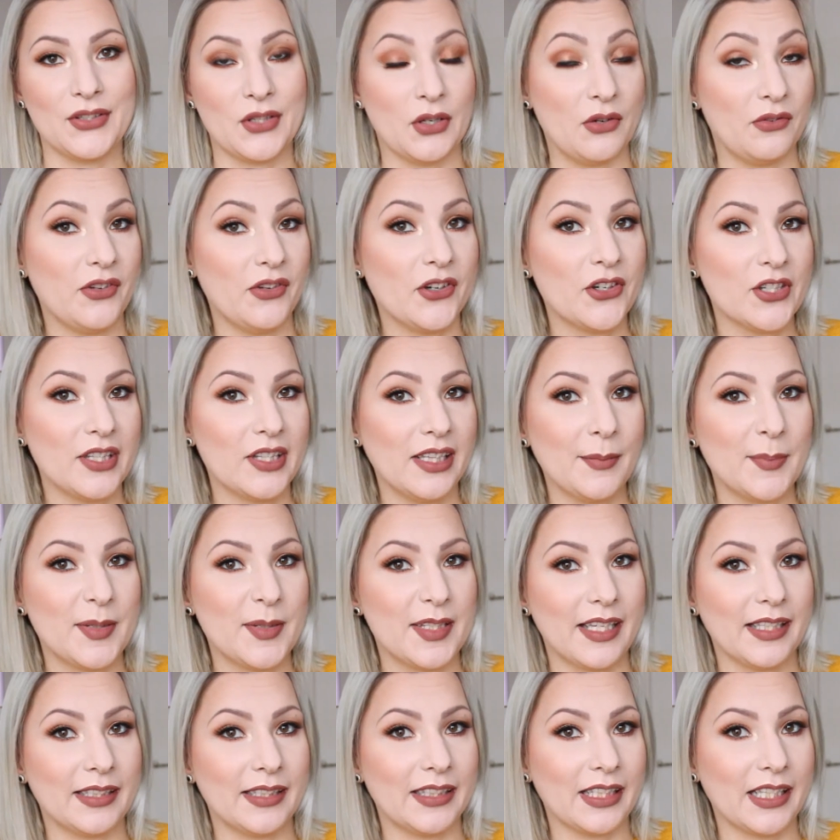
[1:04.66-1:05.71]
So first
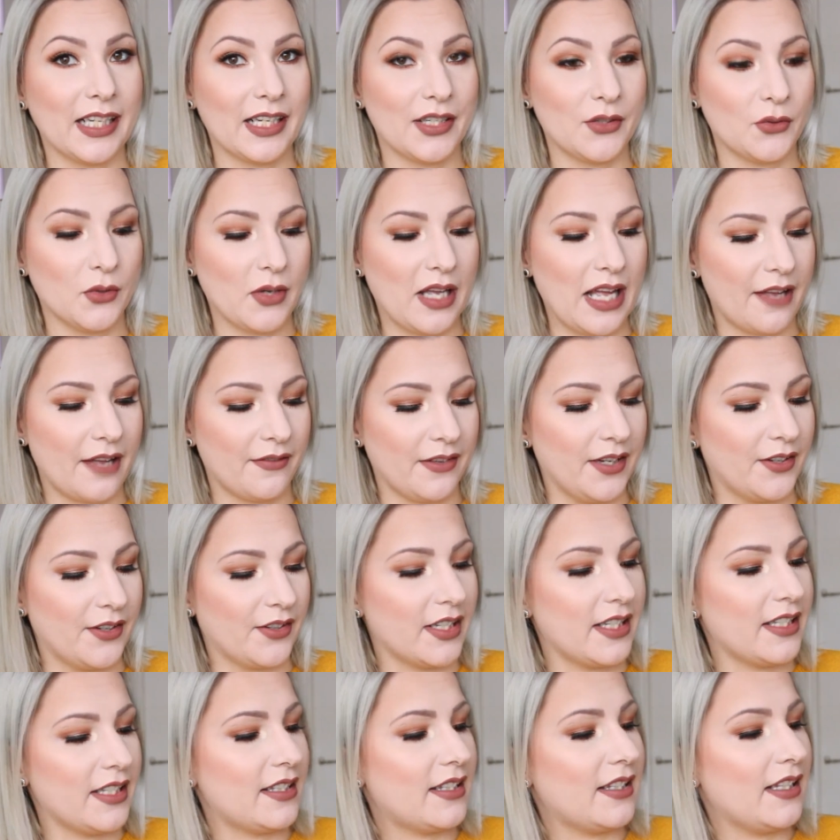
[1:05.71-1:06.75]
lipstick that I do have here
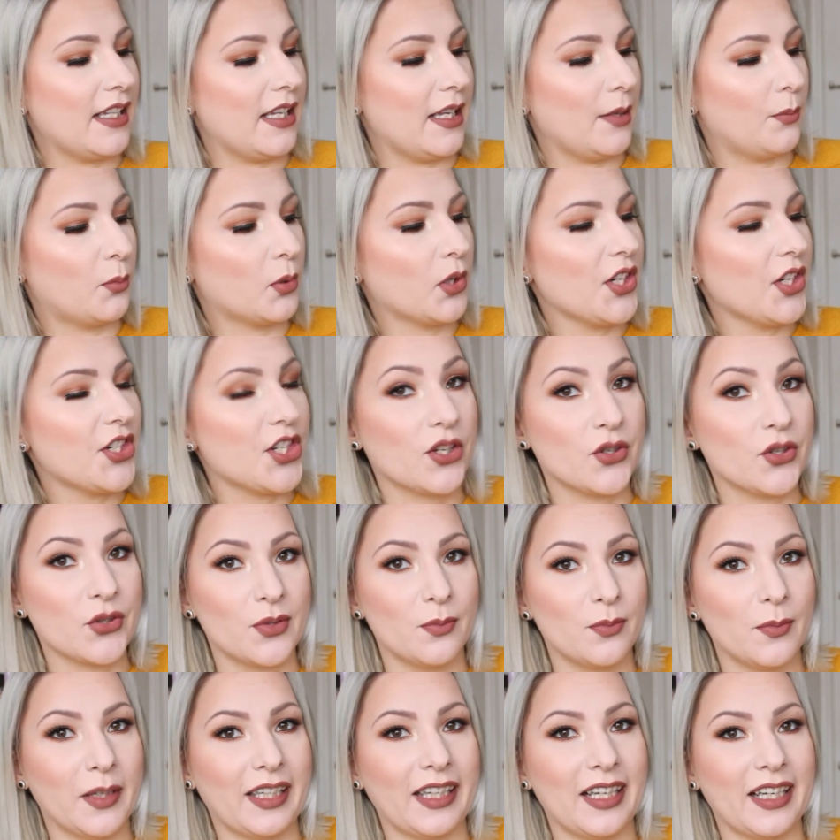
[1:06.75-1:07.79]
is the Brija
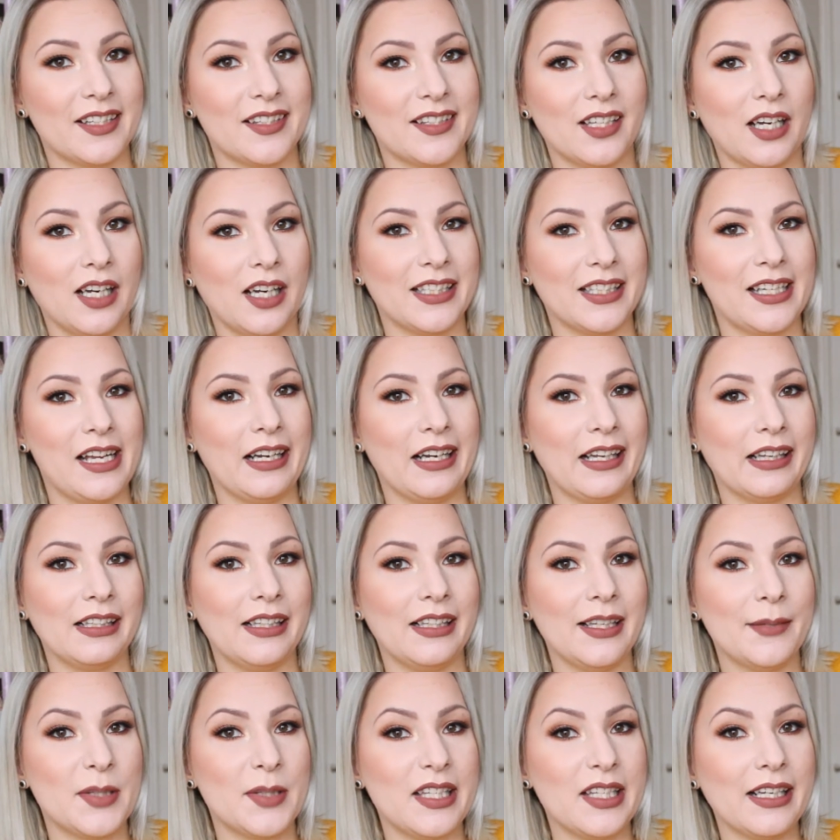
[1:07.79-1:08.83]
Cosmetics Titanic
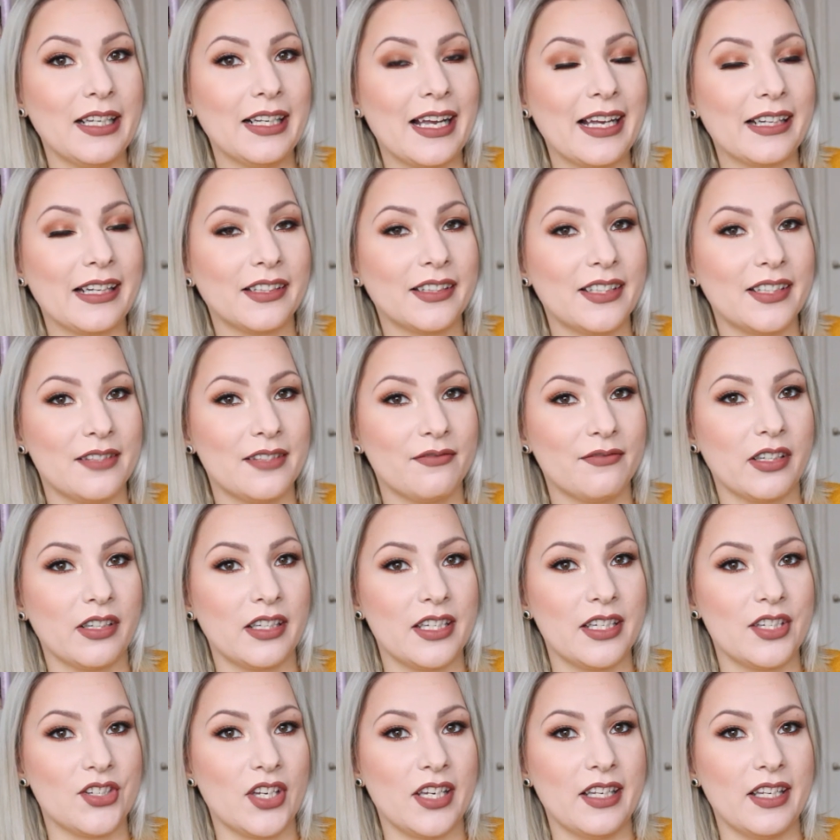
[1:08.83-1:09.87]
lipstick, and this one
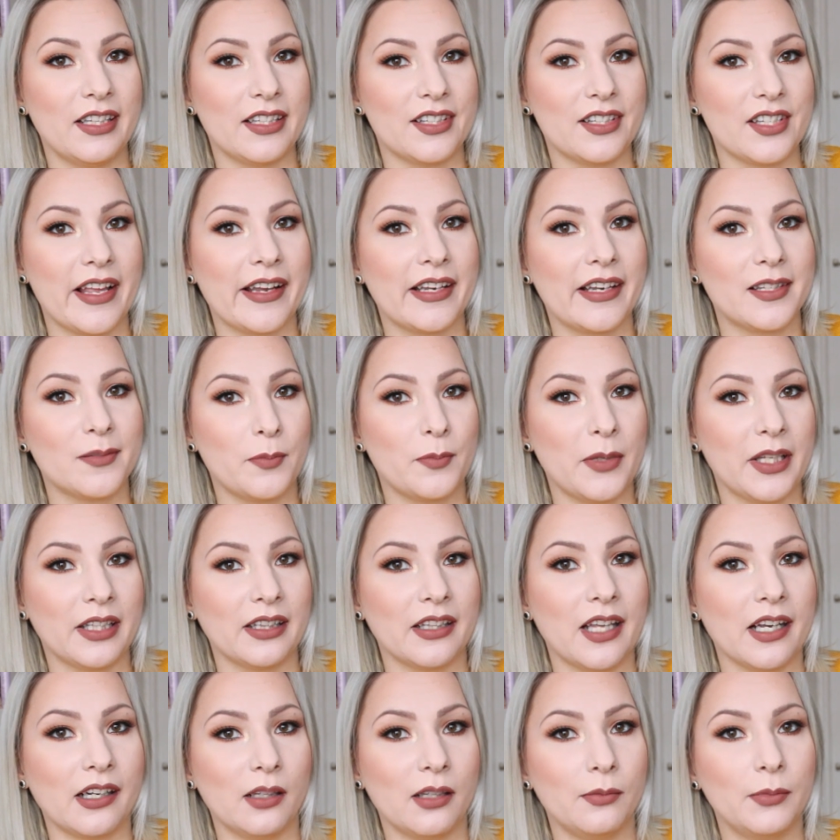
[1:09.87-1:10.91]
is in the shade Spit
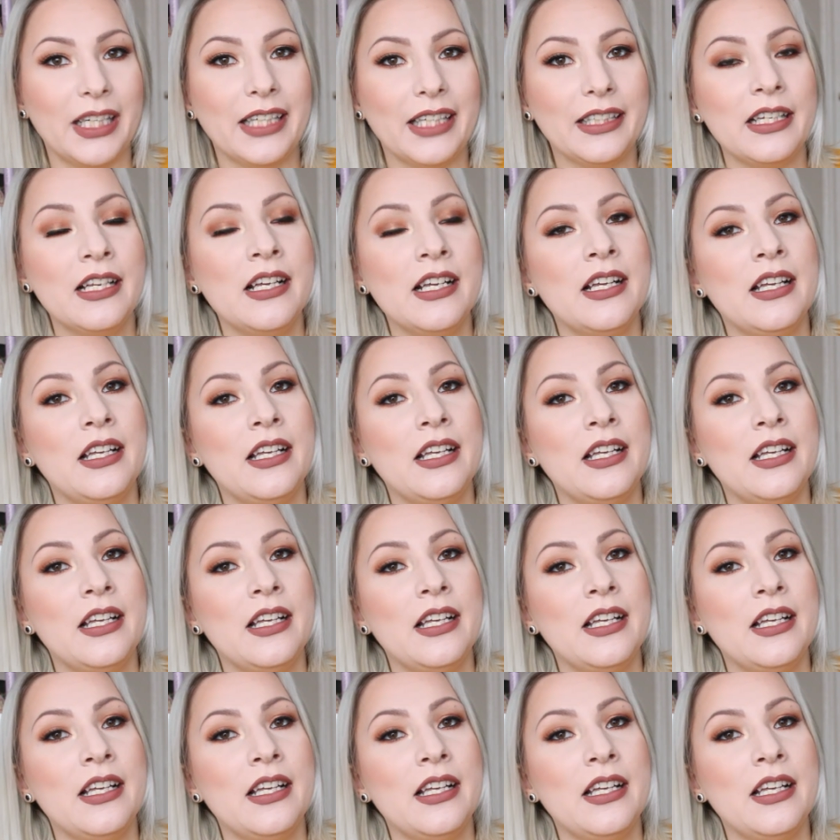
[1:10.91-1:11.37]
Like a Man.